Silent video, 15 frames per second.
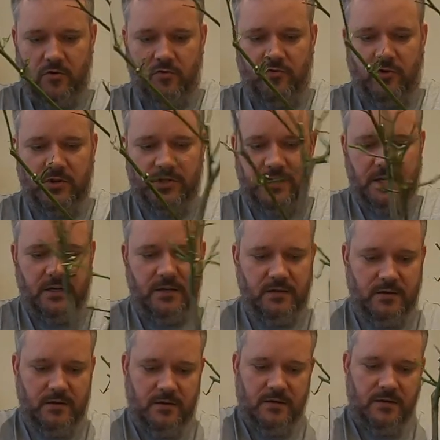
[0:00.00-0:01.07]
crossing
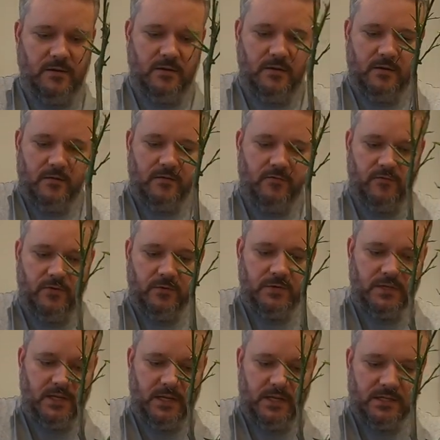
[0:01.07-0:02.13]

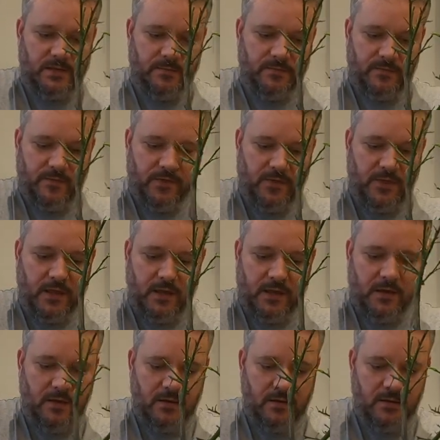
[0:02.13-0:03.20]
roots in here, some
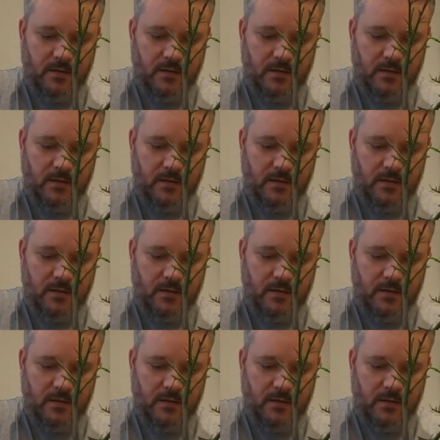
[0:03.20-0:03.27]
thick,